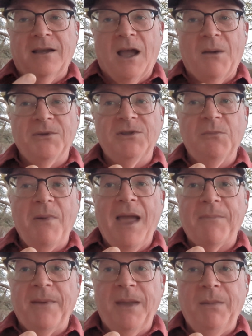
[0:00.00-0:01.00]
comments are
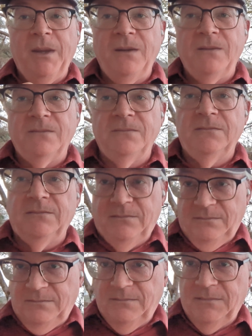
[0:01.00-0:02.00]
back, baby.
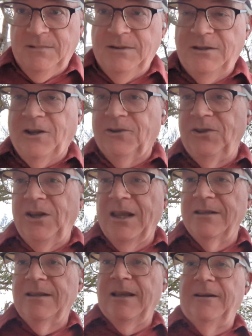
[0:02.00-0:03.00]
Talk to you
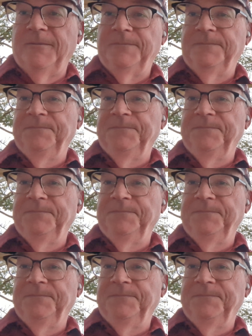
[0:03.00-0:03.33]
guys later.